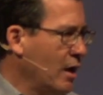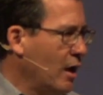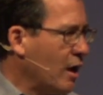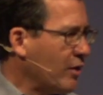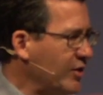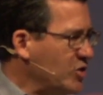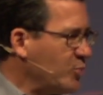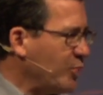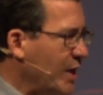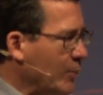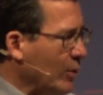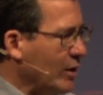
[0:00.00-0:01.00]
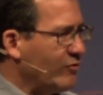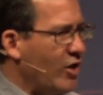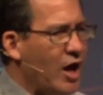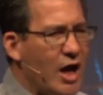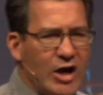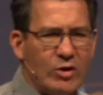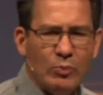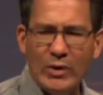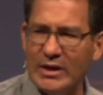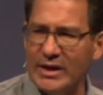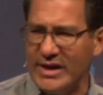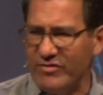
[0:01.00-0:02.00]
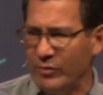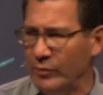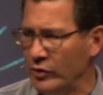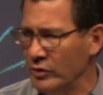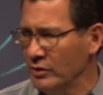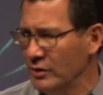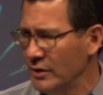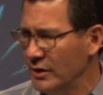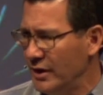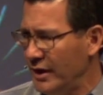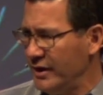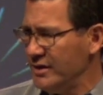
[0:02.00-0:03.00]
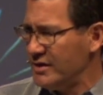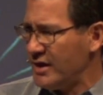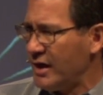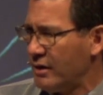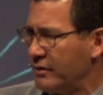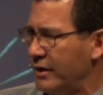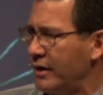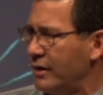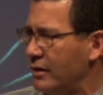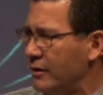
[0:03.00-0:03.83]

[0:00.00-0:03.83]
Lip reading: are these people of unbelievable integrity.